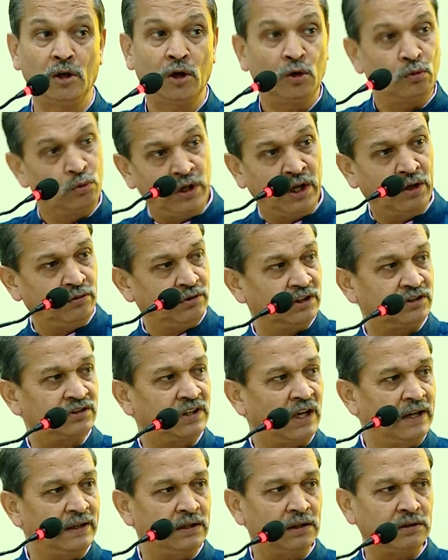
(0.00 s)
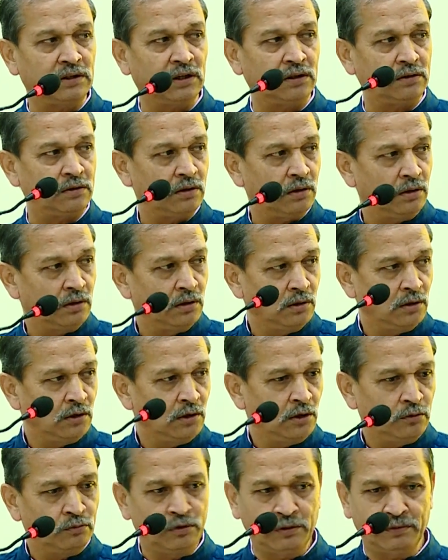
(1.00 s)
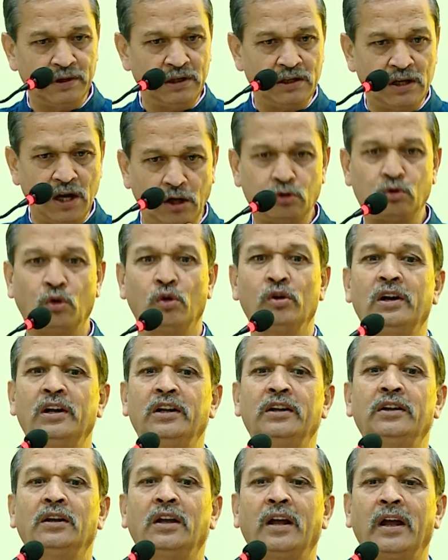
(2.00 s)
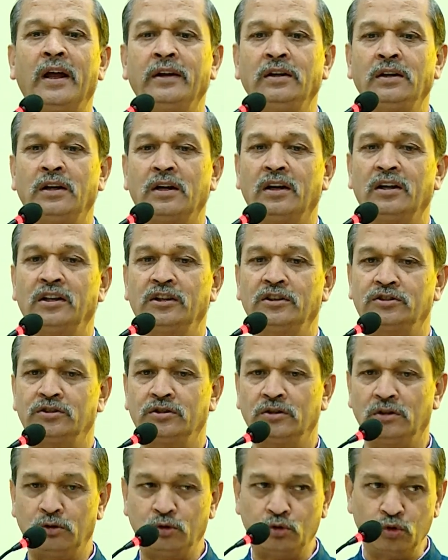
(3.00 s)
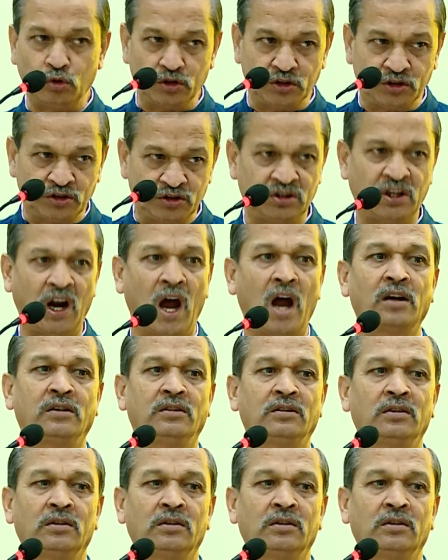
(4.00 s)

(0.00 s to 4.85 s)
We have decided that we will not only encourage to start,